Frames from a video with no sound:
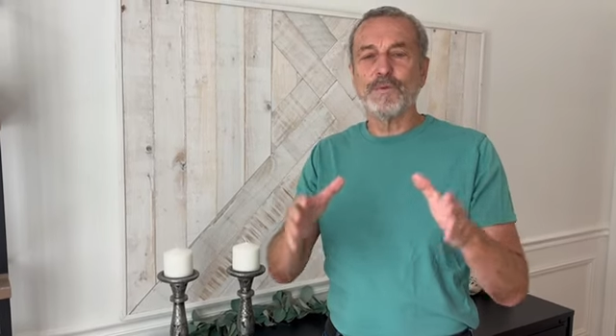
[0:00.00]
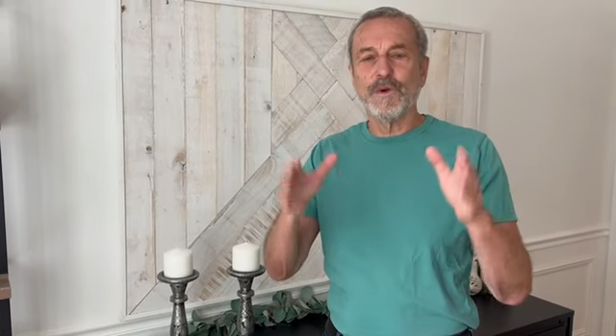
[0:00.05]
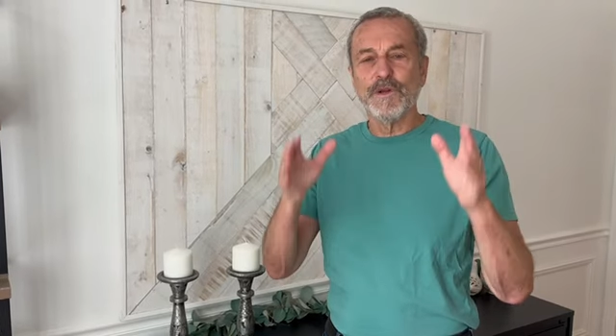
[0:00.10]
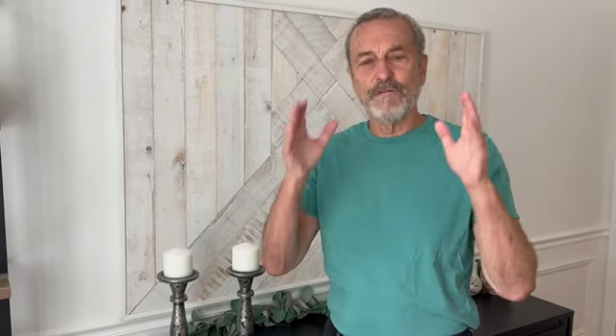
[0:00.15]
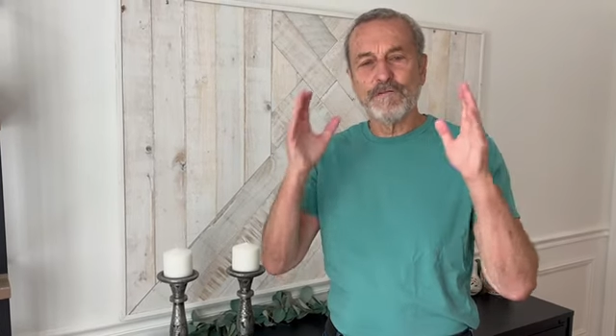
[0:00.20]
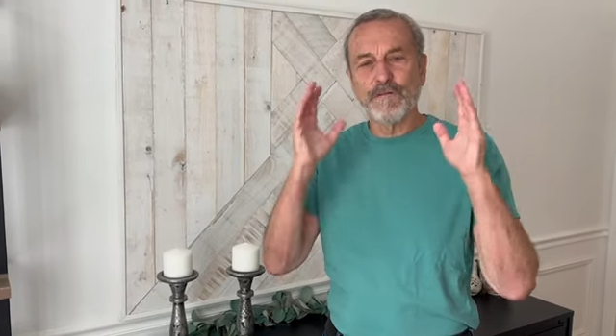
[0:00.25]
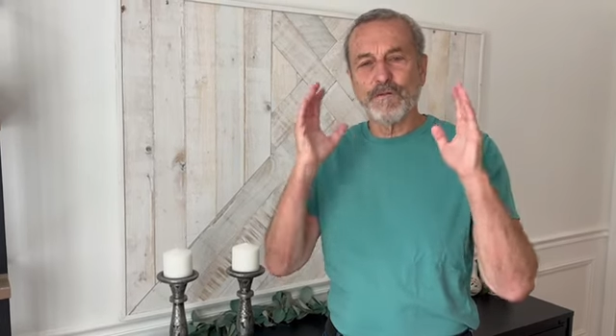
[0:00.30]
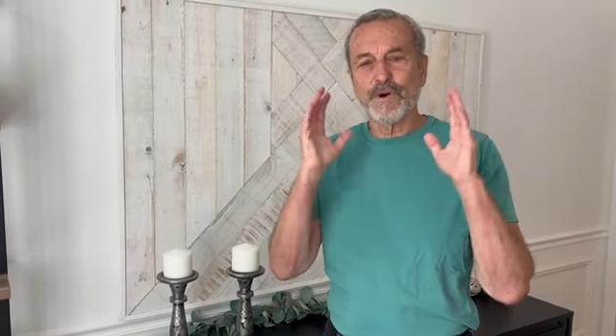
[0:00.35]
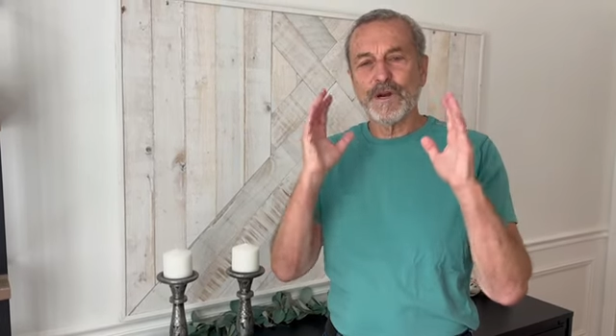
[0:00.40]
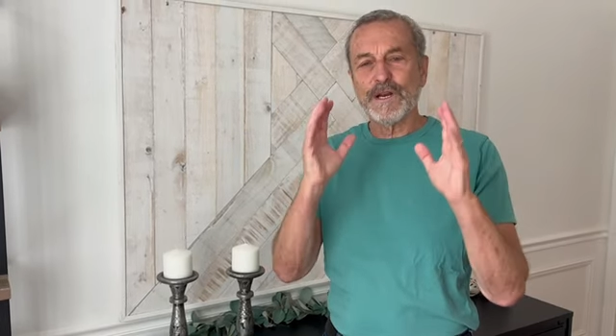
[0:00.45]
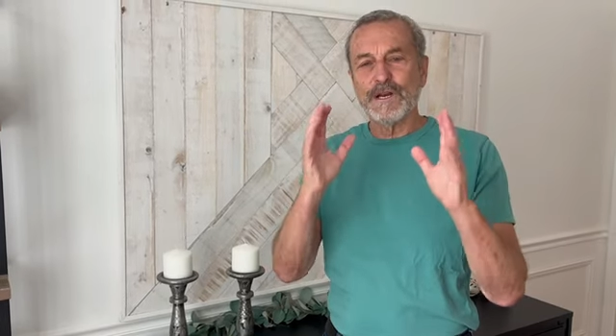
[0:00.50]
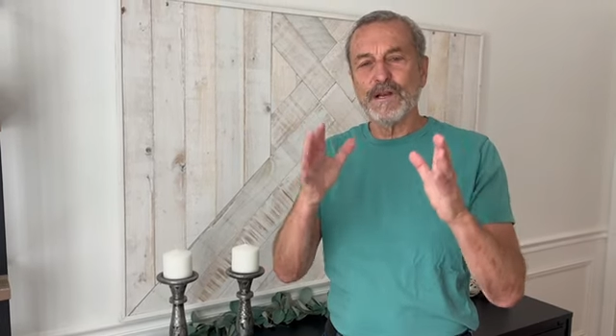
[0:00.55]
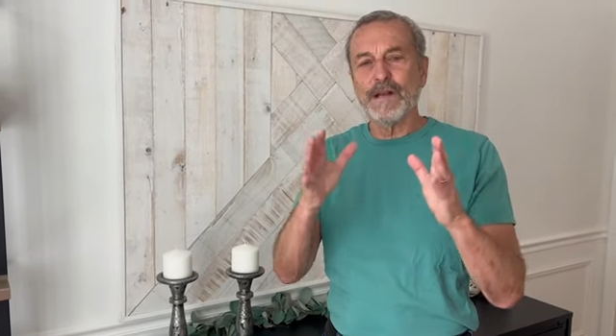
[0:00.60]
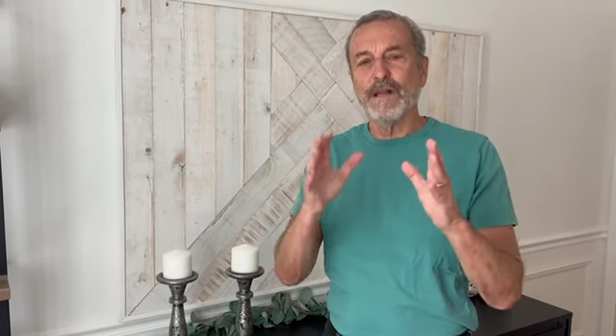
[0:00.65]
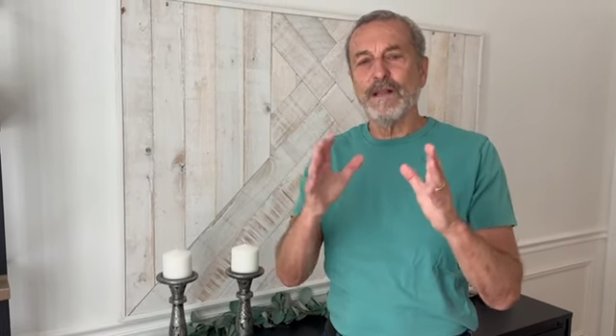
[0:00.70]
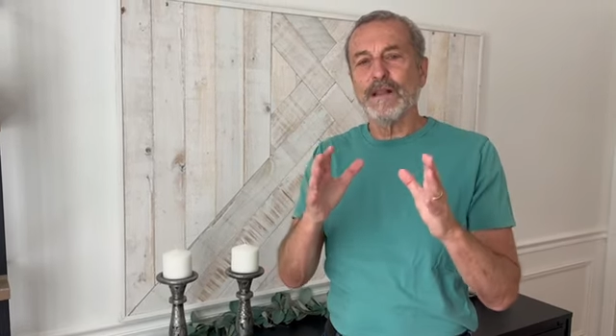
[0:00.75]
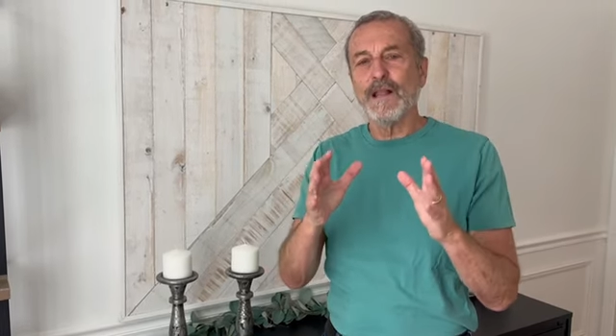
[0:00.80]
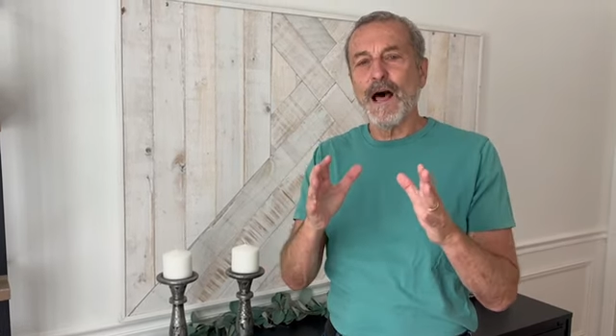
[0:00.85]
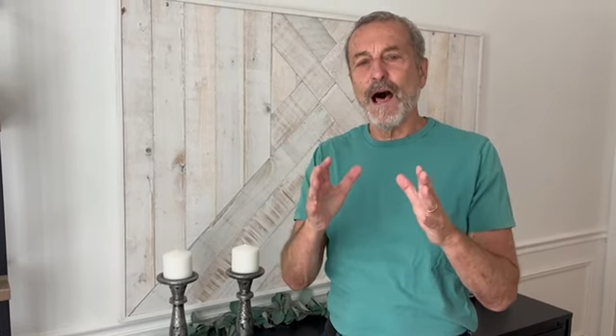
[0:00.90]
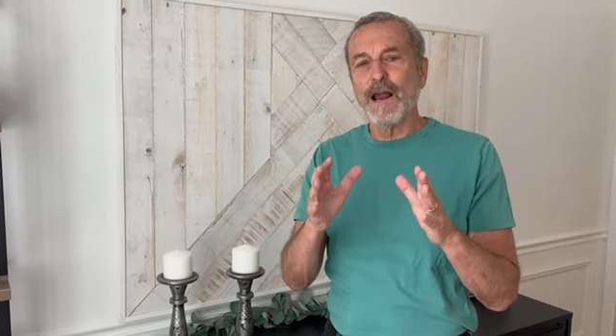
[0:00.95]
We've written a
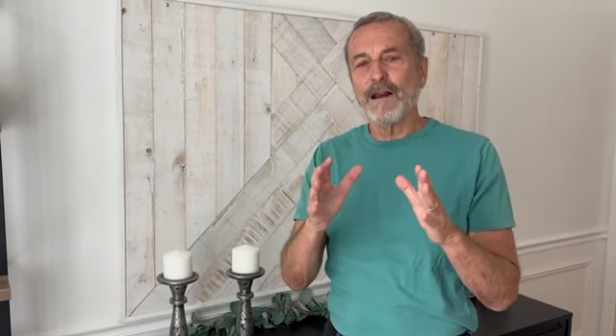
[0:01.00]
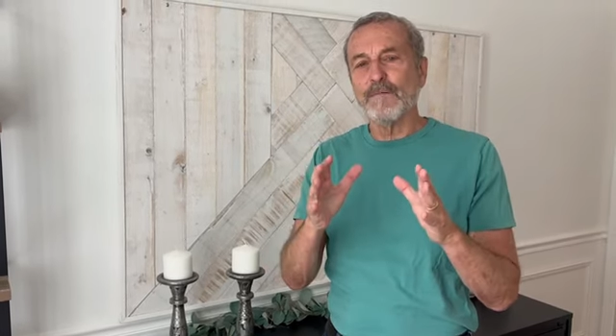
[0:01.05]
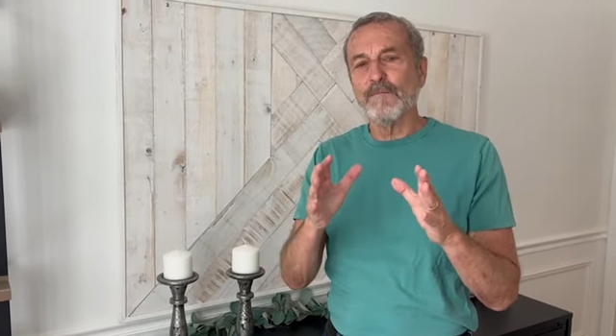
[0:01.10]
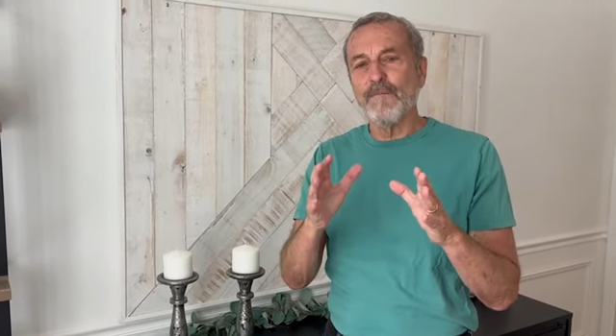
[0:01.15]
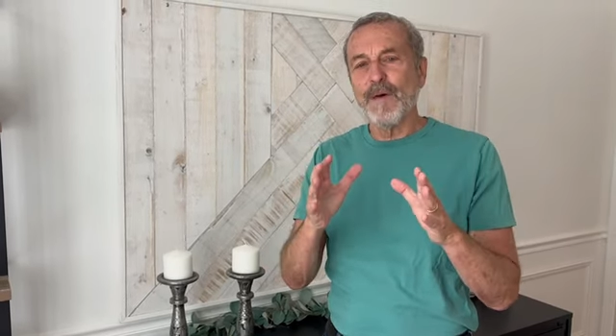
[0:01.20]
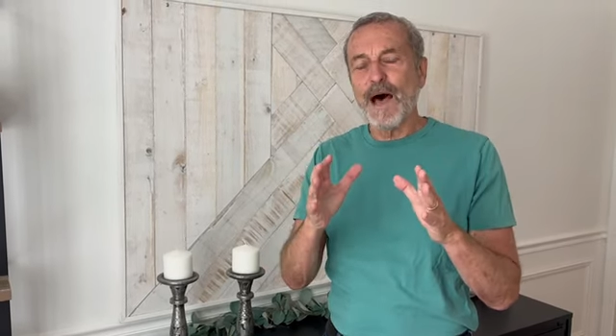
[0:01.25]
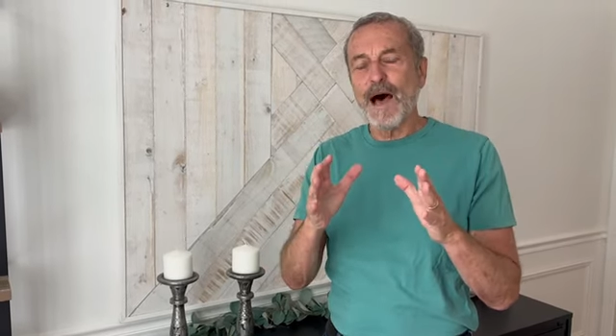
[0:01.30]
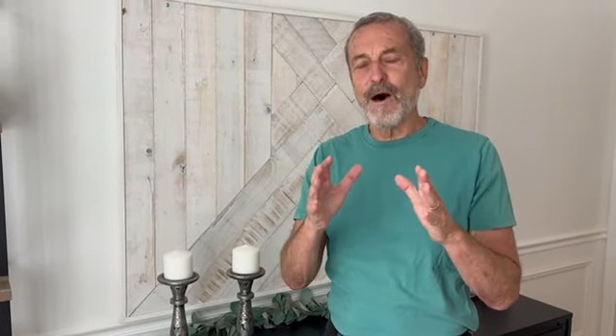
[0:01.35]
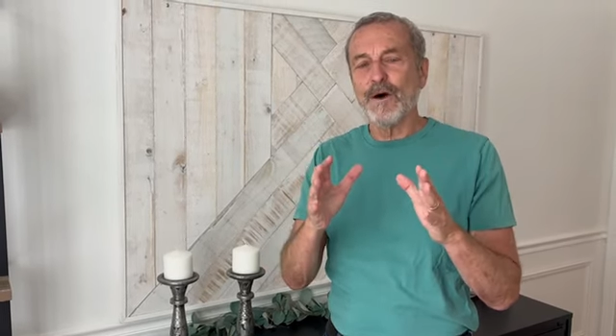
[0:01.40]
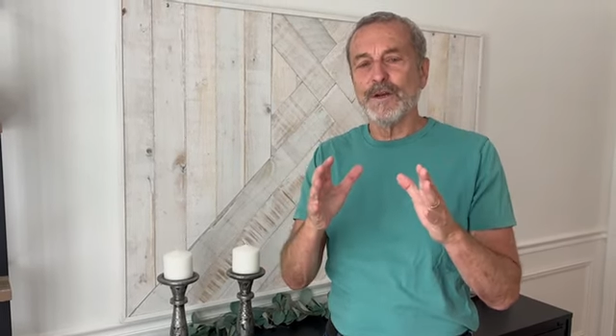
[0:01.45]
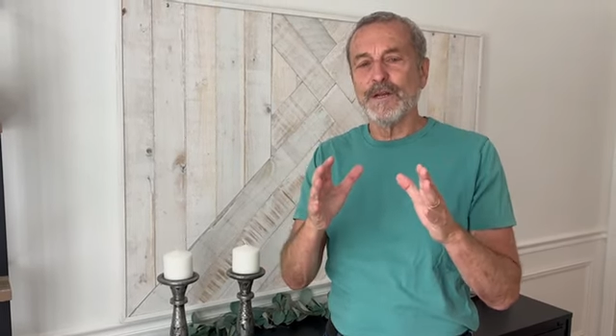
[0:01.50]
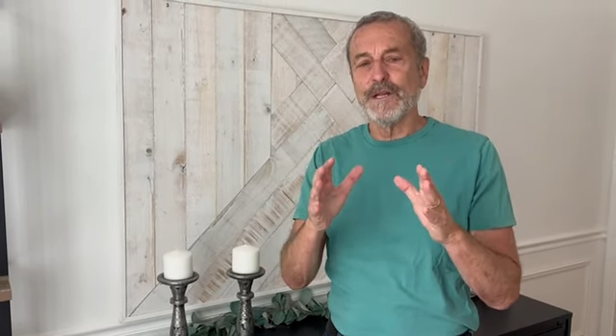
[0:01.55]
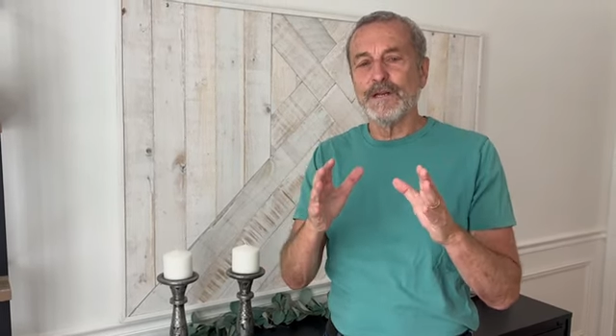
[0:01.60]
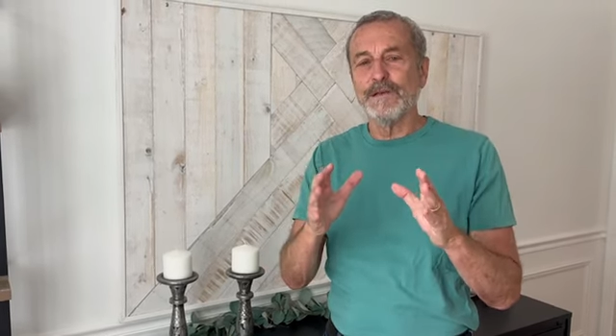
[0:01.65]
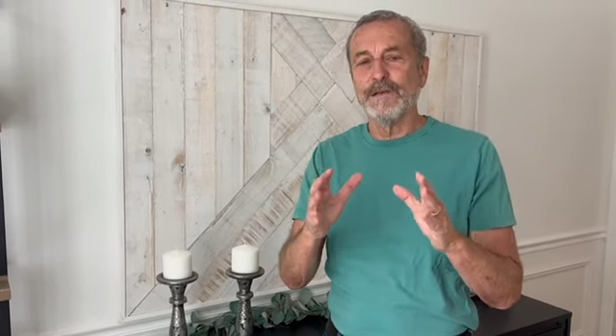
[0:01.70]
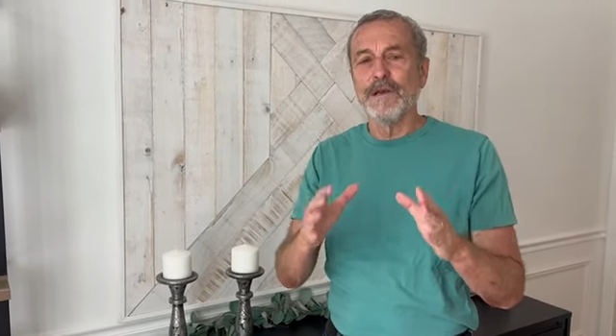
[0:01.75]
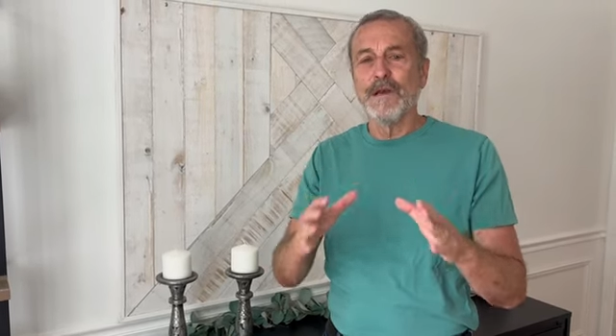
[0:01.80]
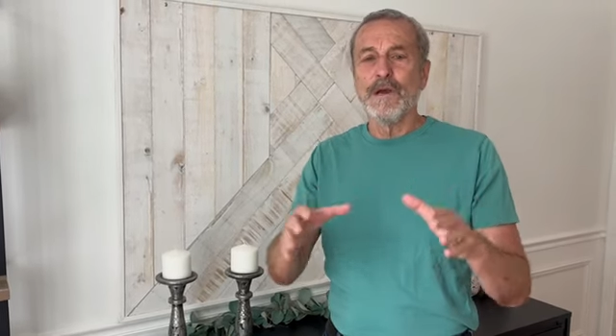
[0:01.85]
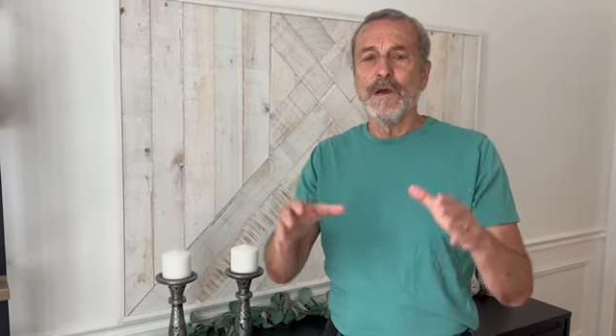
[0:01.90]
lot about it.